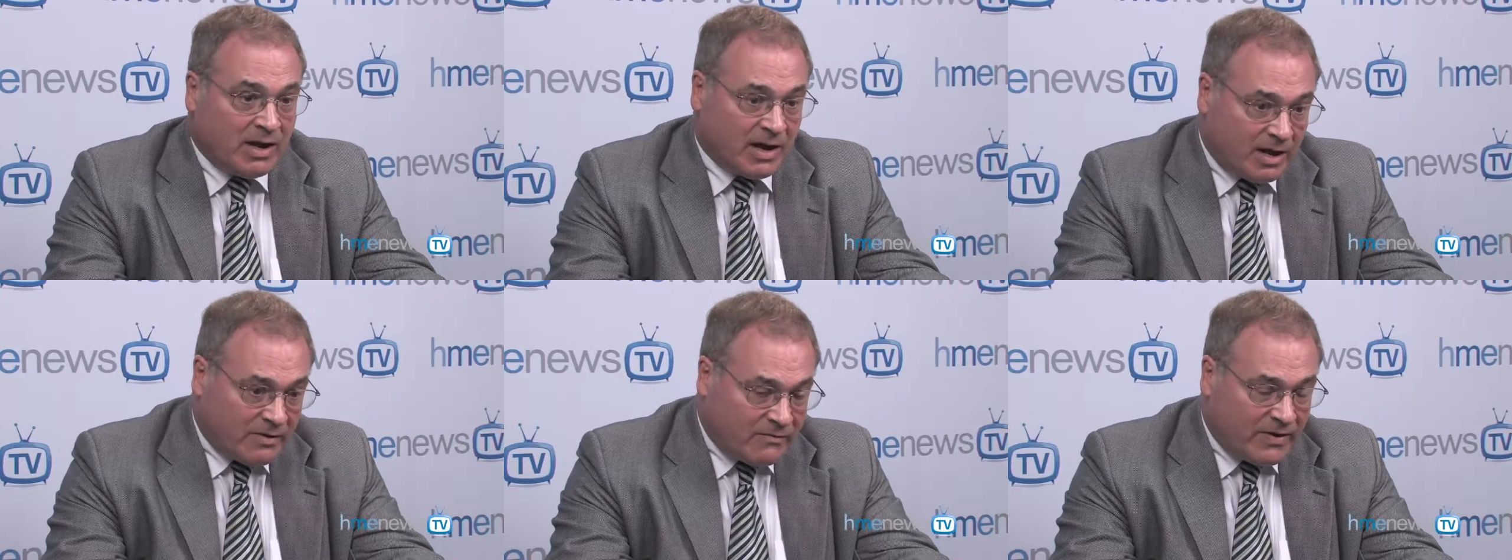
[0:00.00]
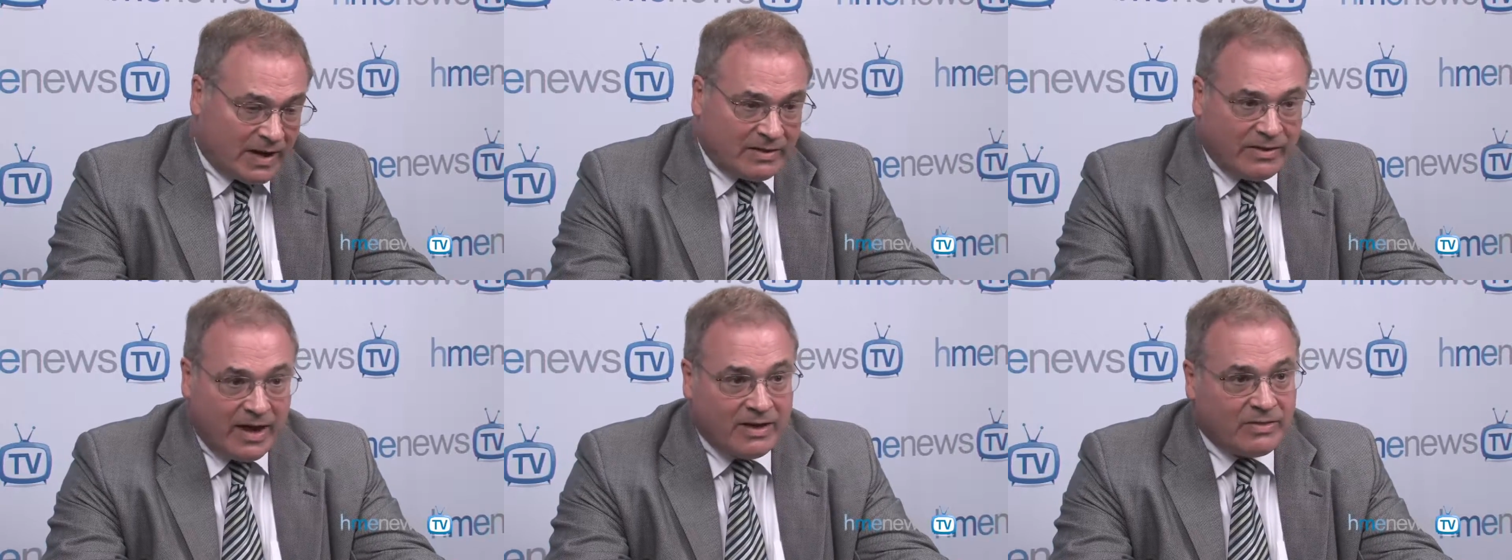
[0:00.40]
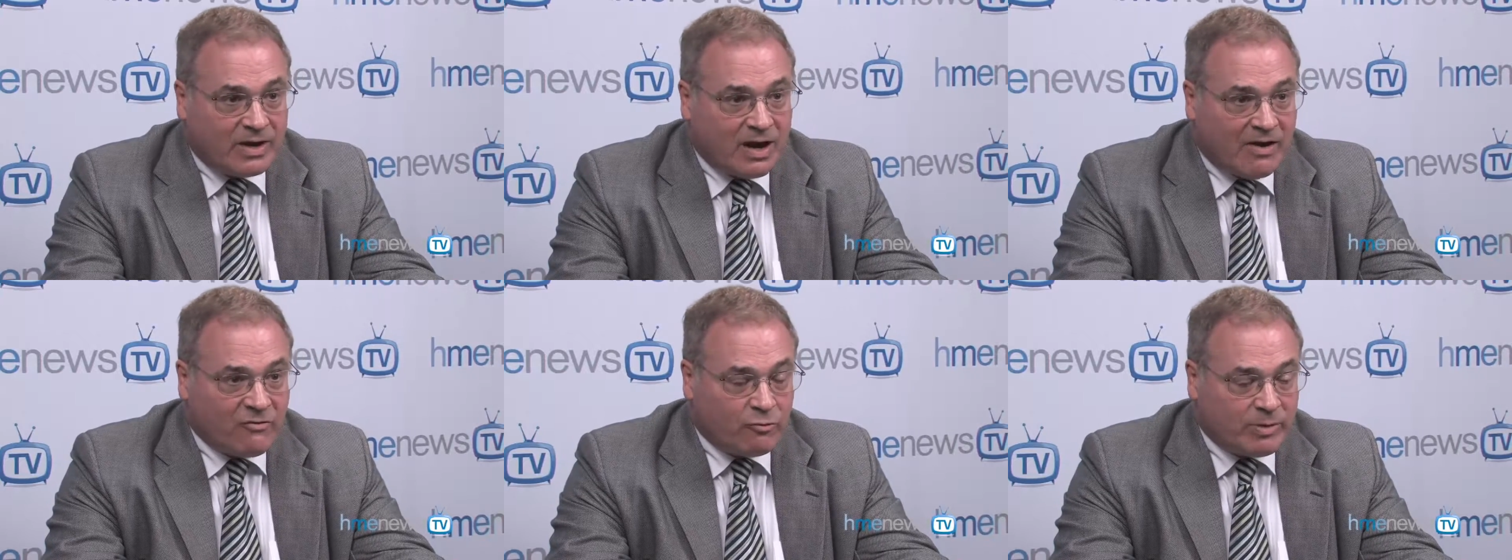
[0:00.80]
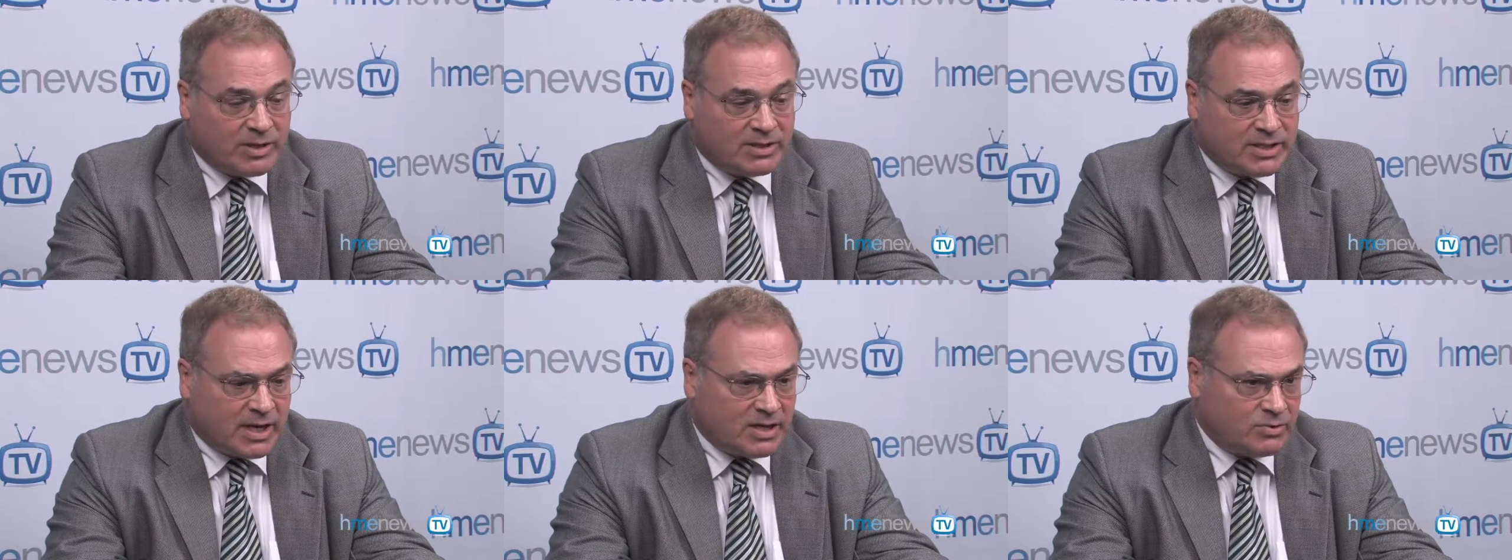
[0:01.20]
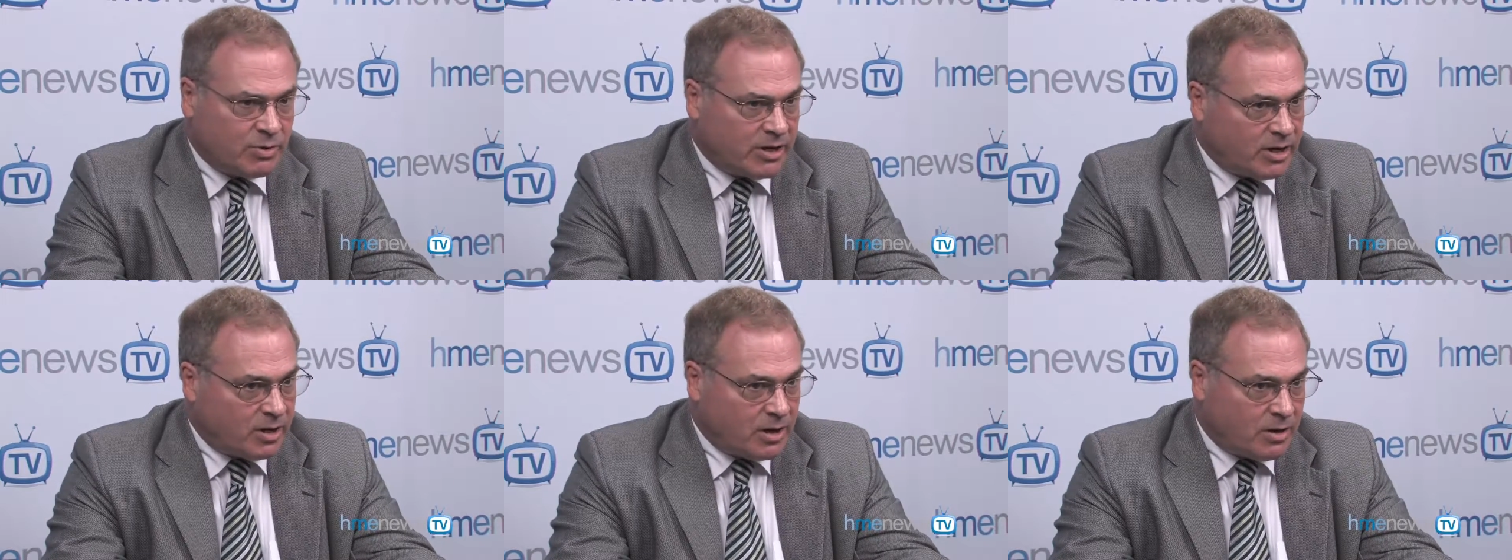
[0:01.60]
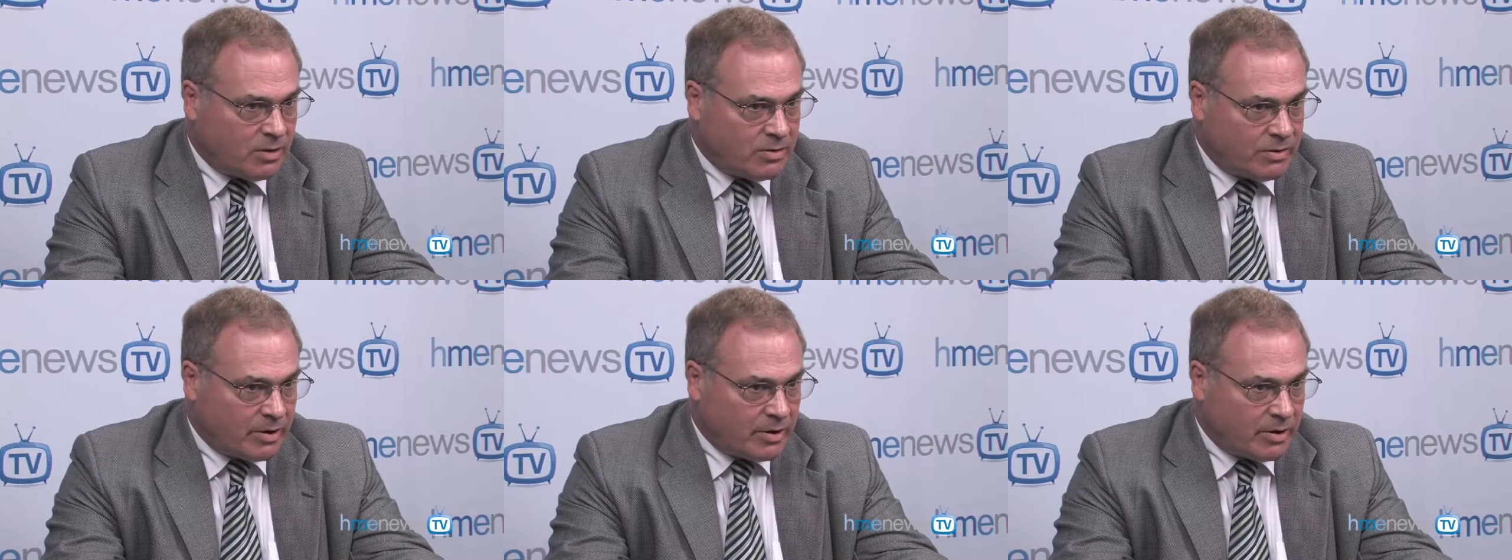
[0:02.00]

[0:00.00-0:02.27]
In effect, then the government says, well, you know,